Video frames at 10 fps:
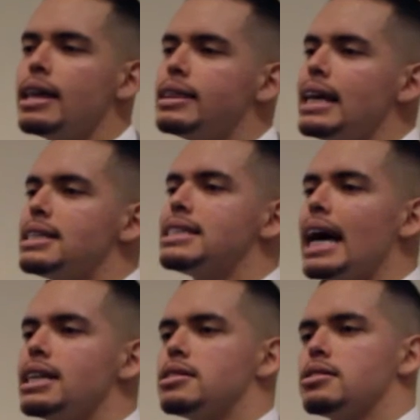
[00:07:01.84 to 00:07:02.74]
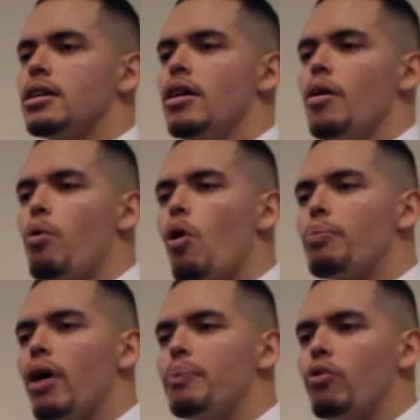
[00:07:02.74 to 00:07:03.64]
They sense poor
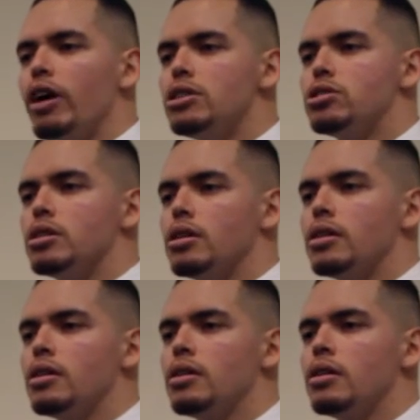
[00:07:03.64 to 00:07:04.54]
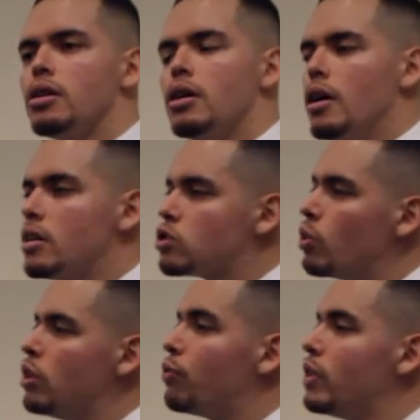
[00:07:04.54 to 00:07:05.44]
preparation. So
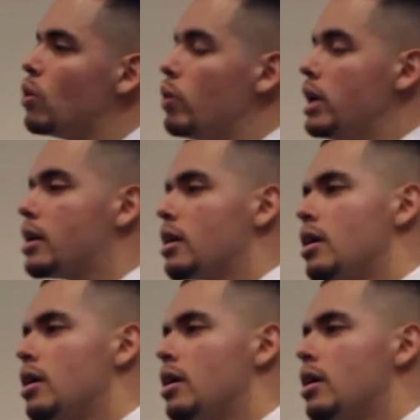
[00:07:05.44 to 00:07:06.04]
when you feel weak,